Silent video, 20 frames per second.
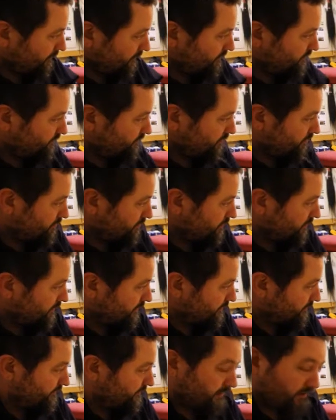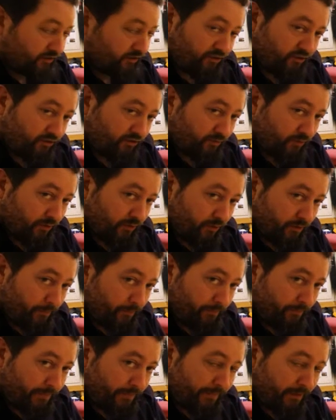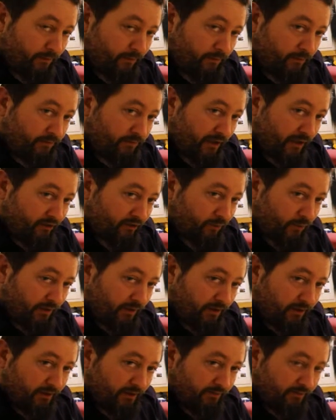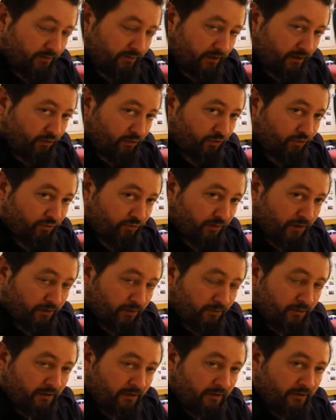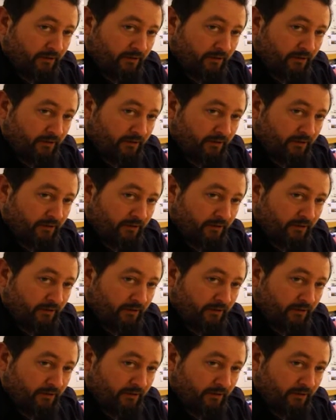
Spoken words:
So that's what I gotta do now.